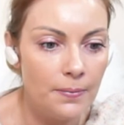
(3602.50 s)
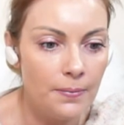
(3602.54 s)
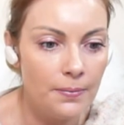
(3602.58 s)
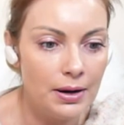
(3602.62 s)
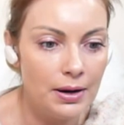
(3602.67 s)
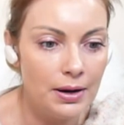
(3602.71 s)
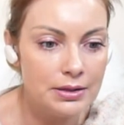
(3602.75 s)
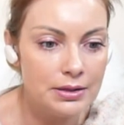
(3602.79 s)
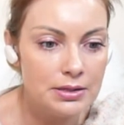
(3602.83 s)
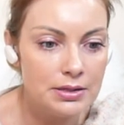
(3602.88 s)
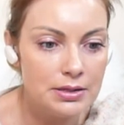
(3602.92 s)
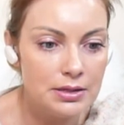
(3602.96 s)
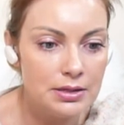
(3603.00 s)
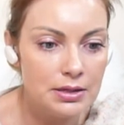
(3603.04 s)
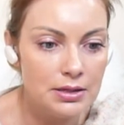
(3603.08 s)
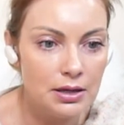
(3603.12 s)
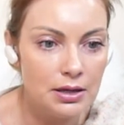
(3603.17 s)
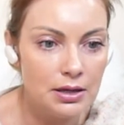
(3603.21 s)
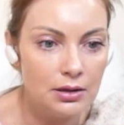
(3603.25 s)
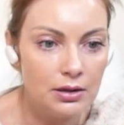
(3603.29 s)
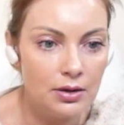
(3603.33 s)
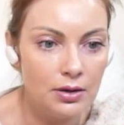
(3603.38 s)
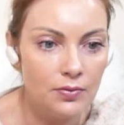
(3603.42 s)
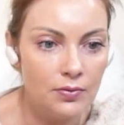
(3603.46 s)
Um,
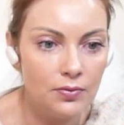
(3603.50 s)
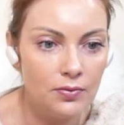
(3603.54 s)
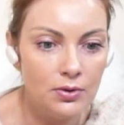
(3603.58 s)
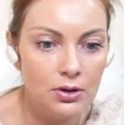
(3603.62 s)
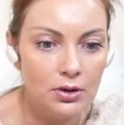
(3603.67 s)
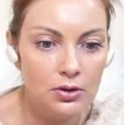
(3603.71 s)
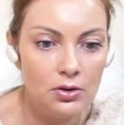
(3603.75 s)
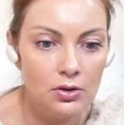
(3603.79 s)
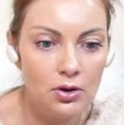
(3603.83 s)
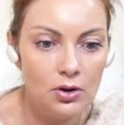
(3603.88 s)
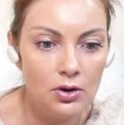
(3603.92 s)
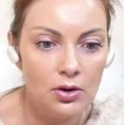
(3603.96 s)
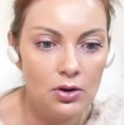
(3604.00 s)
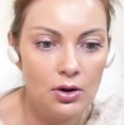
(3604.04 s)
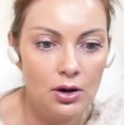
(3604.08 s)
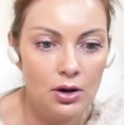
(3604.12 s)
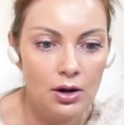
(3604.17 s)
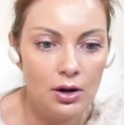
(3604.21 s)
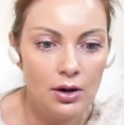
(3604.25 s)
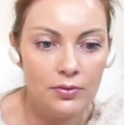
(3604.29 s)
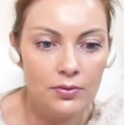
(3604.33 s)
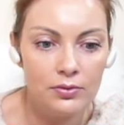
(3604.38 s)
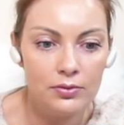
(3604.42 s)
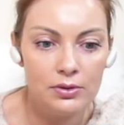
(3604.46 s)
let's see the
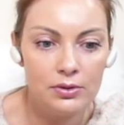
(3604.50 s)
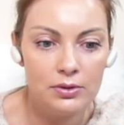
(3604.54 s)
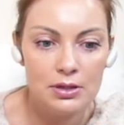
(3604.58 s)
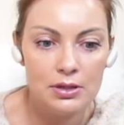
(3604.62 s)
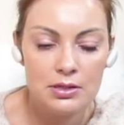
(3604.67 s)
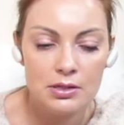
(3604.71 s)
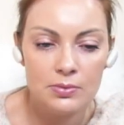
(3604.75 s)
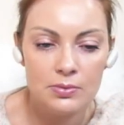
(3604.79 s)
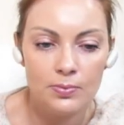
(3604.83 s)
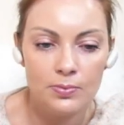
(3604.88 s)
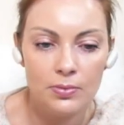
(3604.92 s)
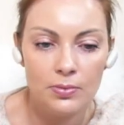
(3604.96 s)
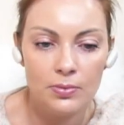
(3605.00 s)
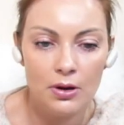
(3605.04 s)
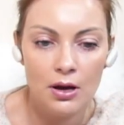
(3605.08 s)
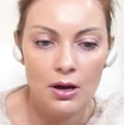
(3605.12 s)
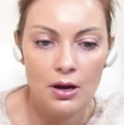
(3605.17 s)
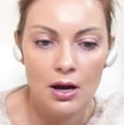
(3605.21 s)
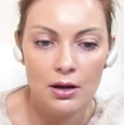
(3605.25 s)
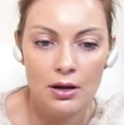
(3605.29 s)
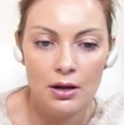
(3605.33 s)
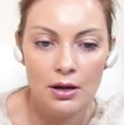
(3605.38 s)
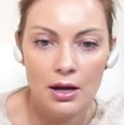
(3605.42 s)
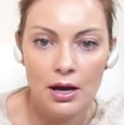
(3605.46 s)
video of this
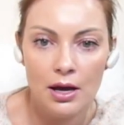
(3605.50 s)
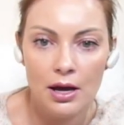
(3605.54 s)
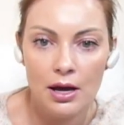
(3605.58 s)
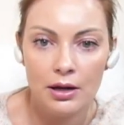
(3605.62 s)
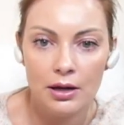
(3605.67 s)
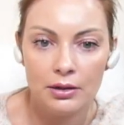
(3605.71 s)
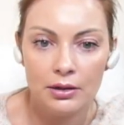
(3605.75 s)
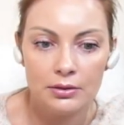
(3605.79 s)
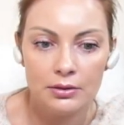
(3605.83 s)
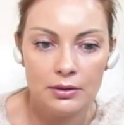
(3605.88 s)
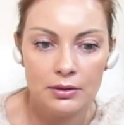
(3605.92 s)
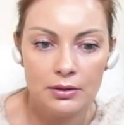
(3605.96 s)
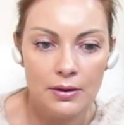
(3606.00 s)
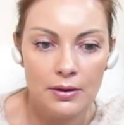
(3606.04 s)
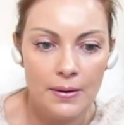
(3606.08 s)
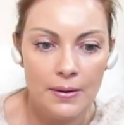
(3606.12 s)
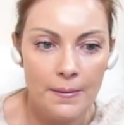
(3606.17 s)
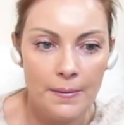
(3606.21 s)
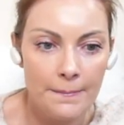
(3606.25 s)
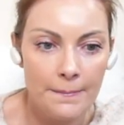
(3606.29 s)
product.